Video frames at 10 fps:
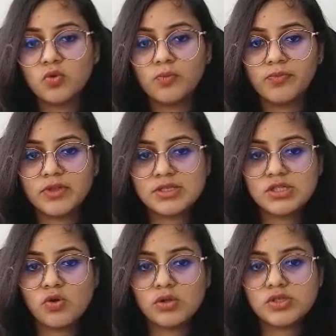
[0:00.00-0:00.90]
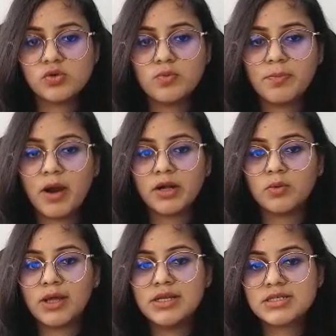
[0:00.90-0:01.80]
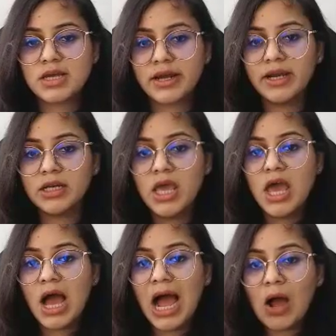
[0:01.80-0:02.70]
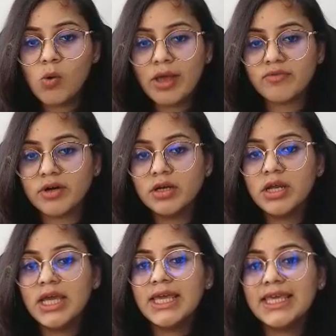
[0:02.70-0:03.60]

So this is also part 1 is correct. However,